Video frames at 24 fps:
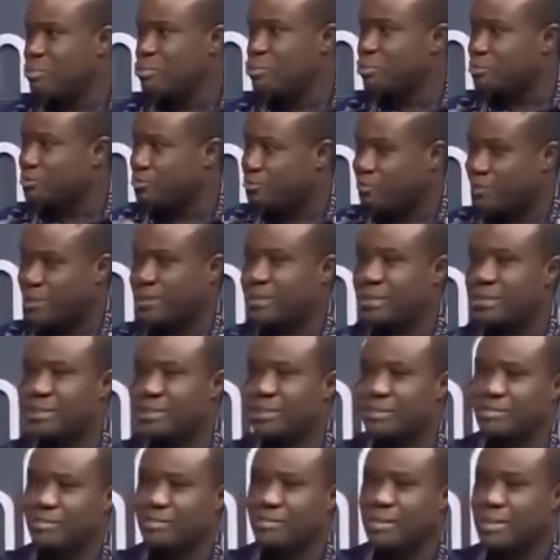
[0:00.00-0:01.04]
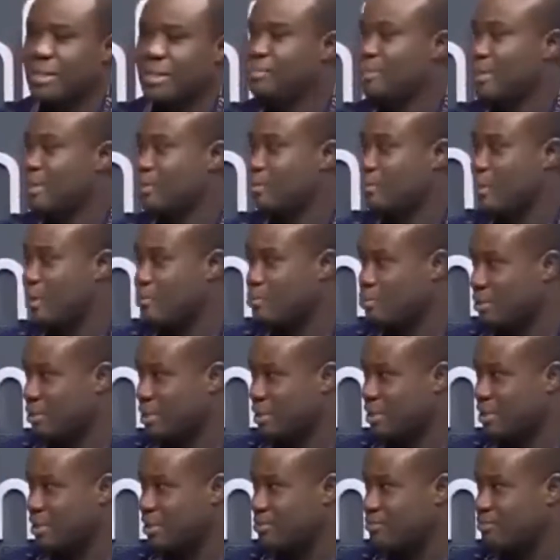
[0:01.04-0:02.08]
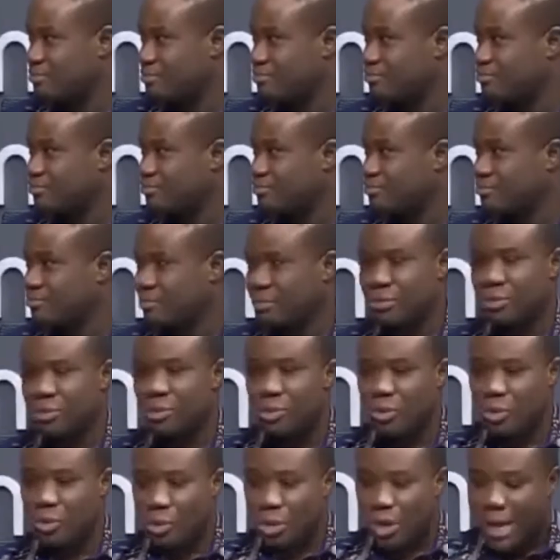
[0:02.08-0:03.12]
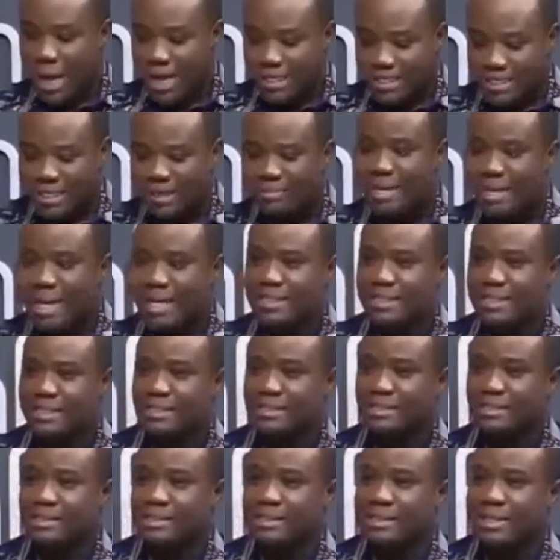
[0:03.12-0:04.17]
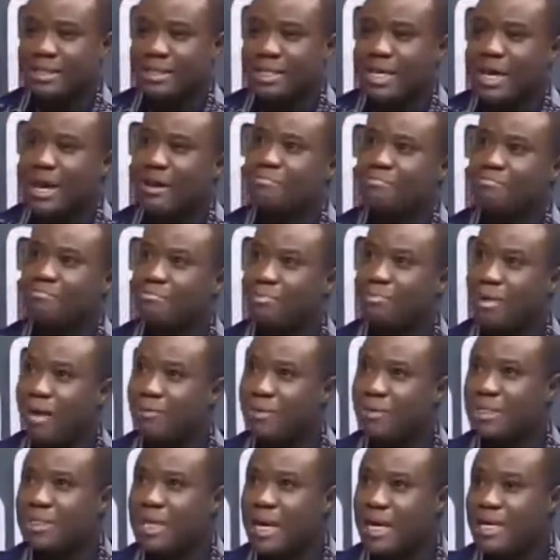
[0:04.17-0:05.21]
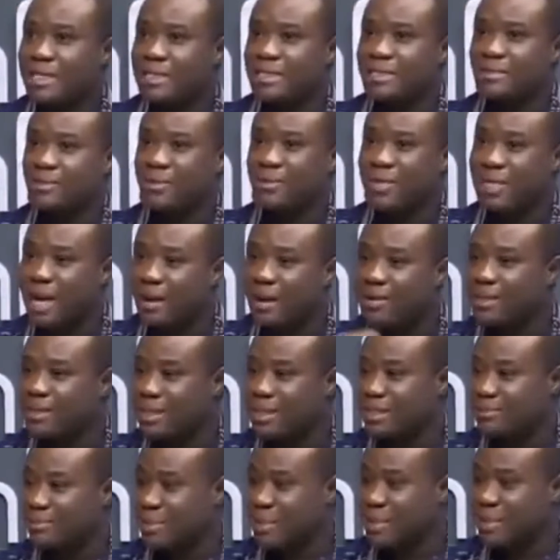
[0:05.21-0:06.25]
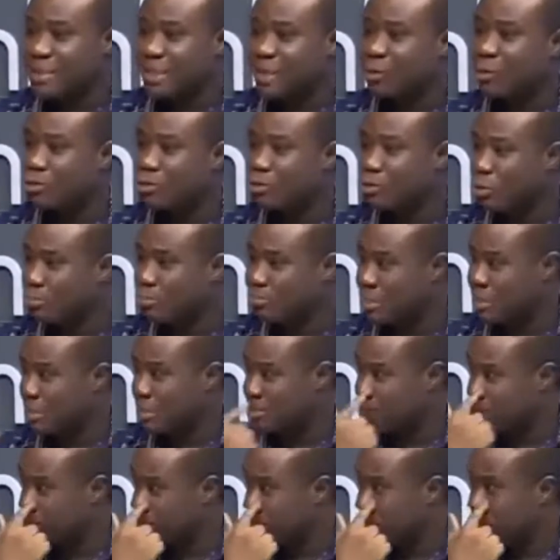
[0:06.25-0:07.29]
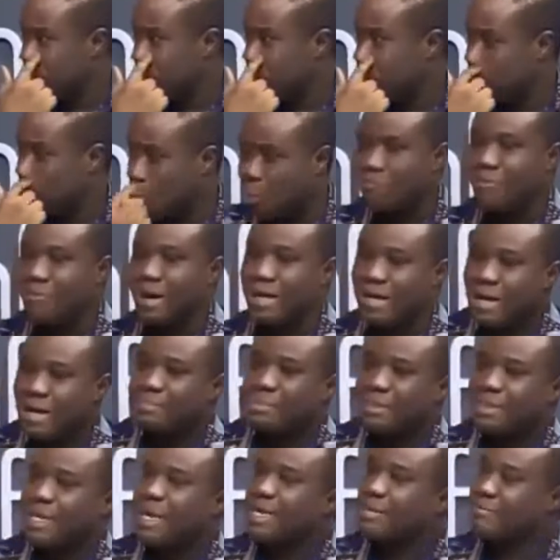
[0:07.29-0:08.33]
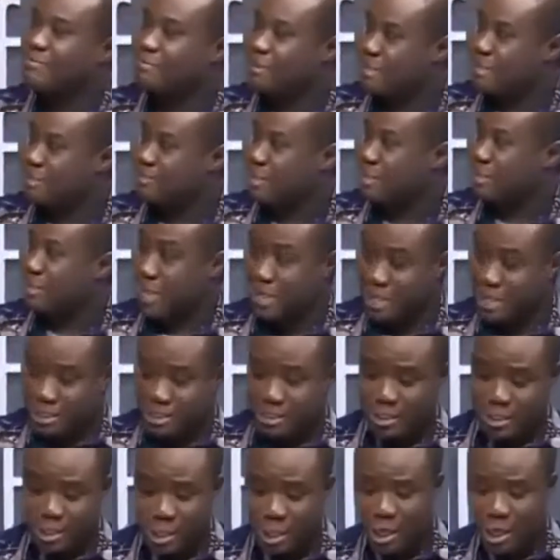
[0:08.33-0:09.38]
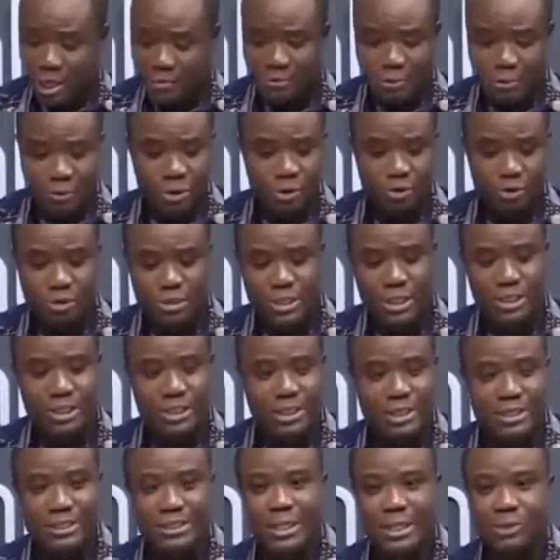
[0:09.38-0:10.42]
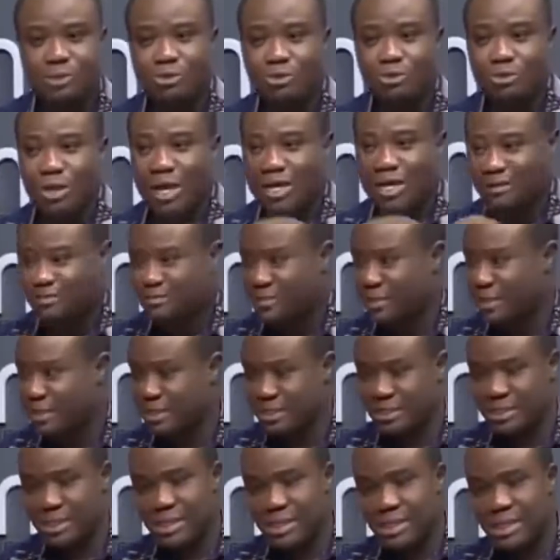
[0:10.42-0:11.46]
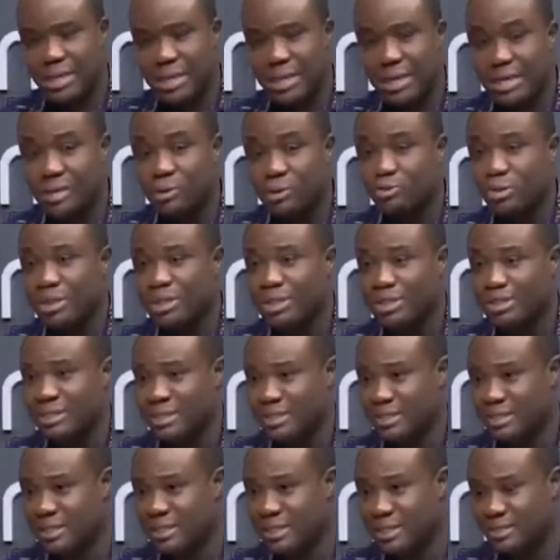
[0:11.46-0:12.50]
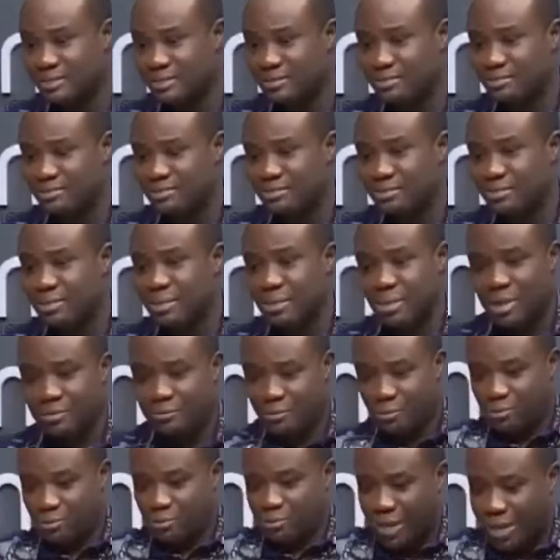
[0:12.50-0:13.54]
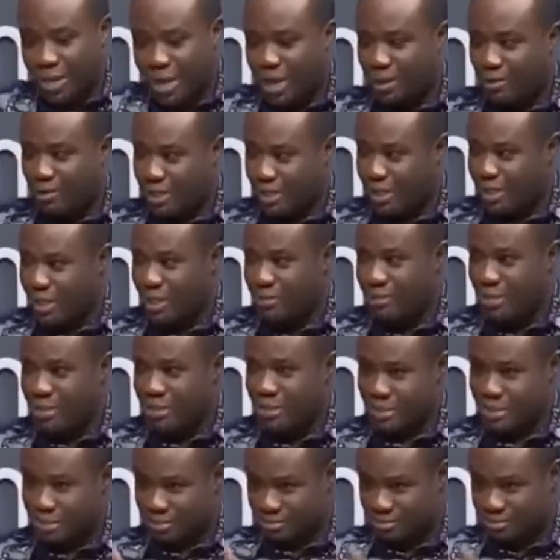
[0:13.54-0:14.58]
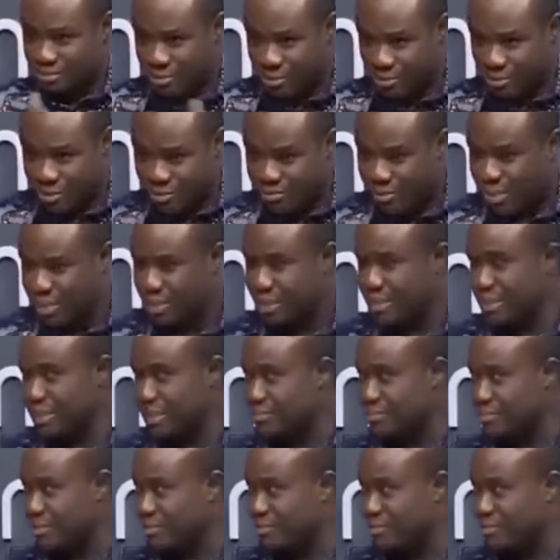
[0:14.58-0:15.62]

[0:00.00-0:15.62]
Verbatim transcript: to fix this particular project. Except that they have prioritized recurrent expenditure, consumption, over capital investments. And if you want to check, just look at the figures. In 2016, if you rely on the current rebased GDP,